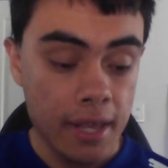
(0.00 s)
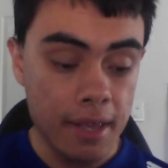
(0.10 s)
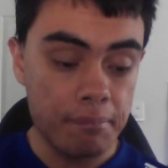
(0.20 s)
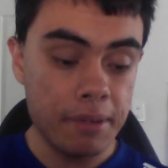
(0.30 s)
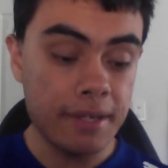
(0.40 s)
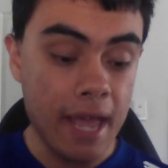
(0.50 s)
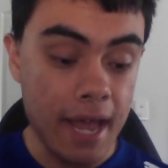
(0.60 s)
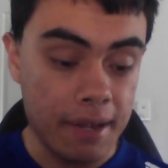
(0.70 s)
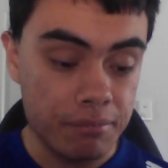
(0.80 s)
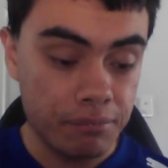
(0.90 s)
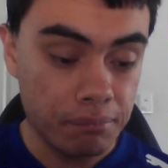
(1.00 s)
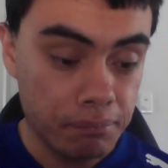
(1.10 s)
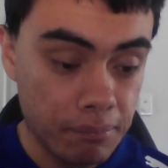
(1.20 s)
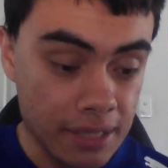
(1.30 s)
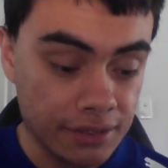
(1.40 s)
yeah, big game.
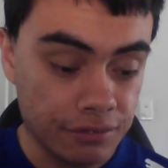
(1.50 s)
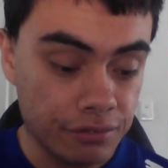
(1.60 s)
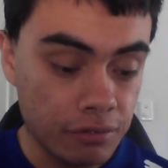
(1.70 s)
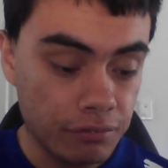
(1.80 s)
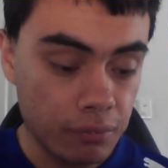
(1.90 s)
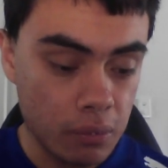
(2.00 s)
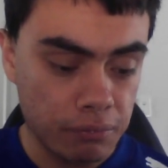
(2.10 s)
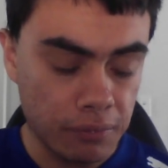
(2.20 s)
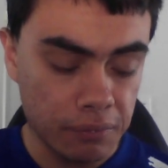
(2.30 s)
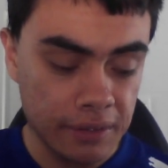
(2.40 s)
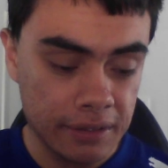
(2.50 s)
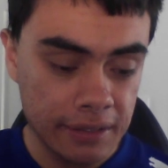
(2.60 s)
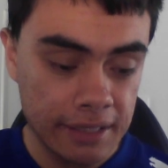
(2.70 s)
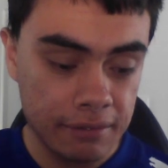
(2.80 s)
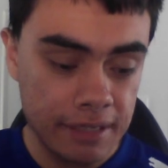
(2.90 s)
Massive for, for
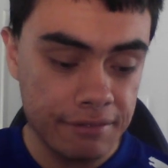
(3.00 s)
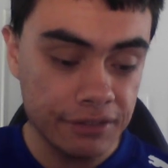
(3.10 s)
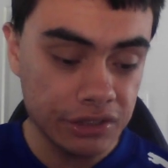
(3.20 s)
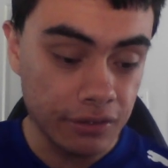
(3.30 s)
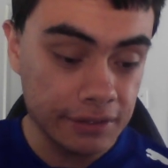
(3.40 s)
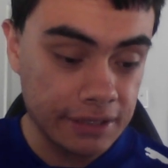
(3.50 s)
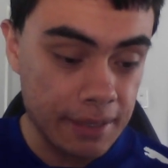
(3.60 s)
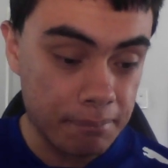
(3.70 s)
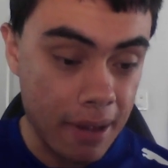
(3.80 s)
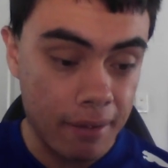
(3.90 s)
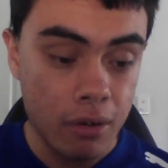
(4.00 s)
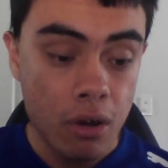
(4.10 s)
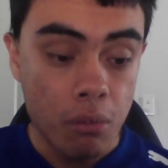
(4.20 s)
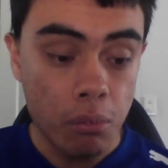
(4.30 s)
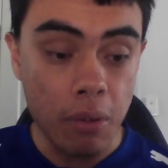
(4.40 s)
either sides here. But
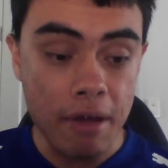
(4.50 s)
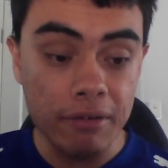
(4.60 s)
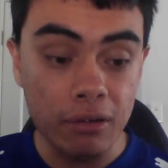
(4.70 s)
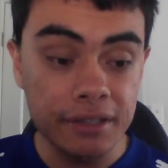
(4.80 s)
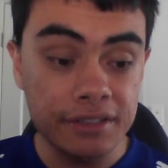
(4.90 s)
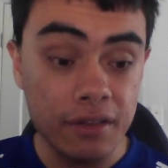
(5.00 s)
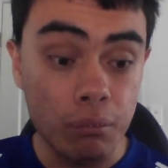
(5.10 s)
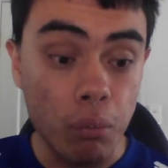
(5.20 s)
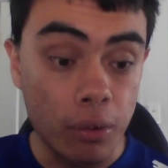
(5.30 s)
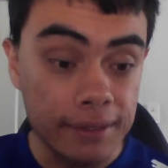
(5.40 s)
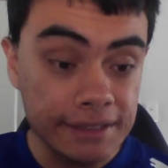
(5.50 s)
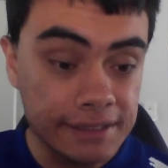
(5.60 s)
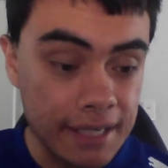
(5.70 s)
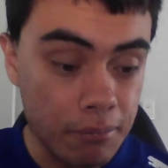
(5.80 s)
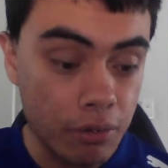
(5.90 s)
we'll have a look into the
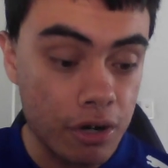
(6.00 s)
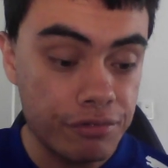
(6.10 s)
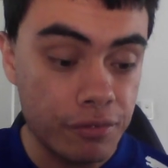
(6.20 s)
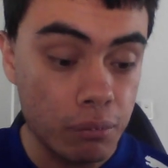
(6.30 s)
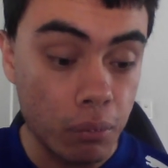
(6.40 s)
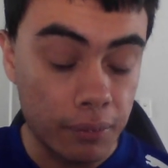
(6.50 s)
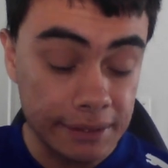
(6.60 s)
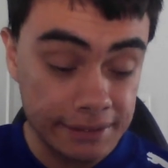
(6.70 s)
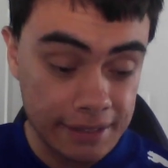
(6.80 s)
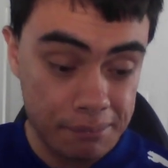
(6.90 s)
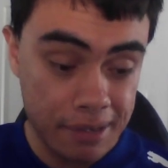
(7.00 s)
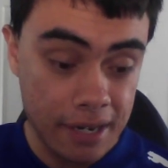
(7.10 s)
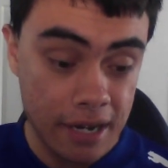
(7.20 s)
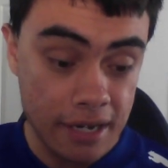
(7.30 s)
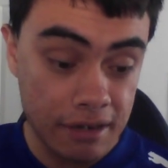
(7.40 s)
Warriors team. I'll go through the Warriors team
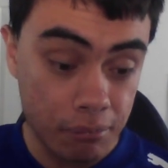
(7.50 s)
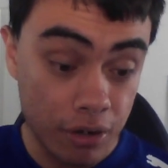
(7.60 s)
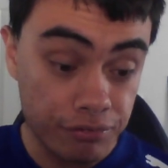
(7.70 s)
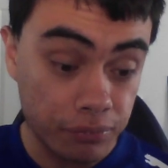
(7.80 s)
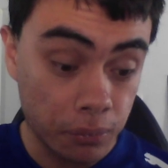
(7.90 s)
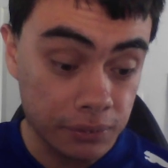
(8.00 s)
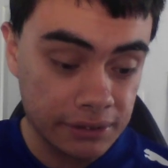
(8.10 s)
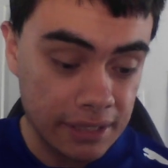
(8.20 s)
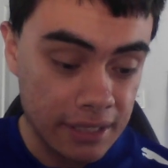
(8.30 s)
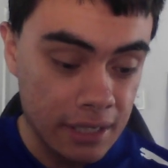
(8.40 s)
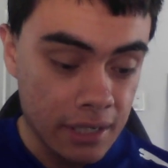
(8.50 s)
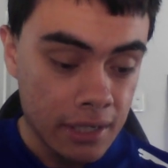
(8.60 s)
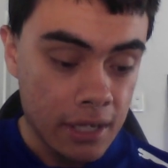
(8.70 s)
here and give my thoughts and,